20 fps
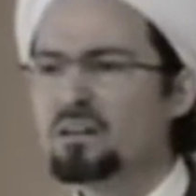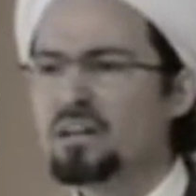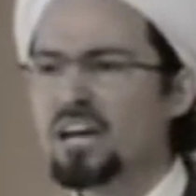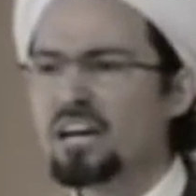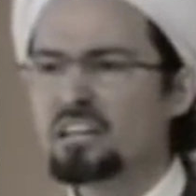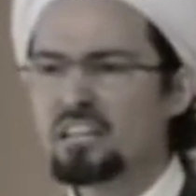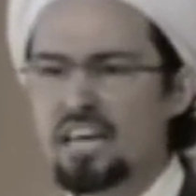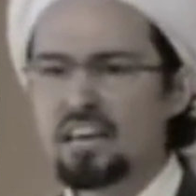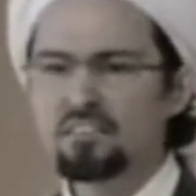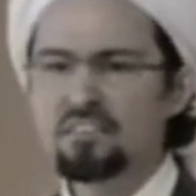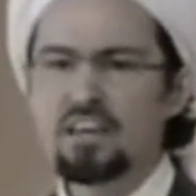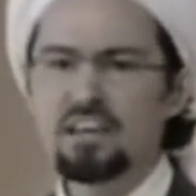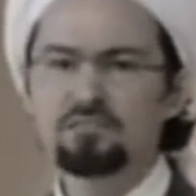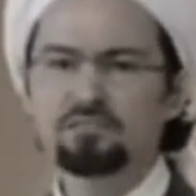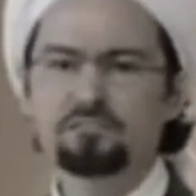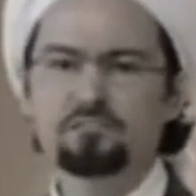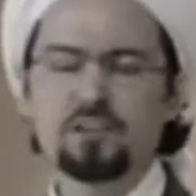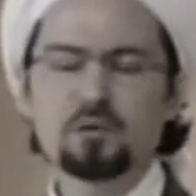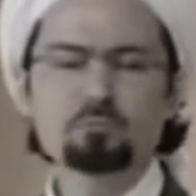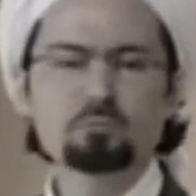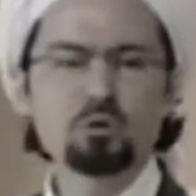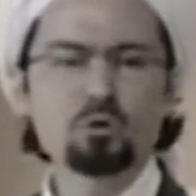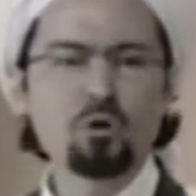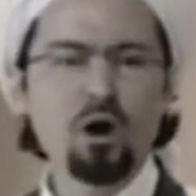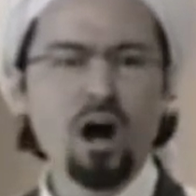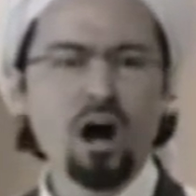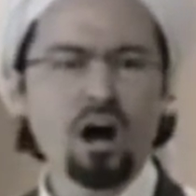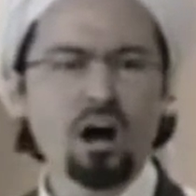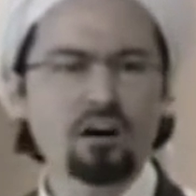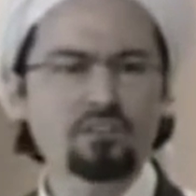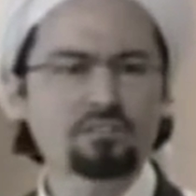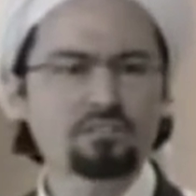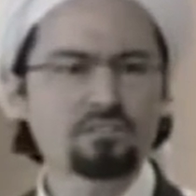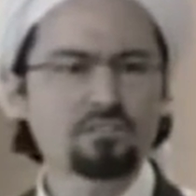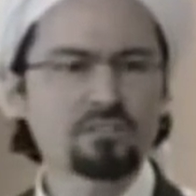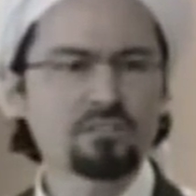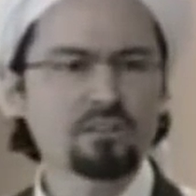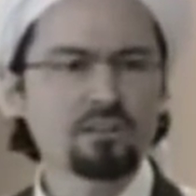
and then flip you off.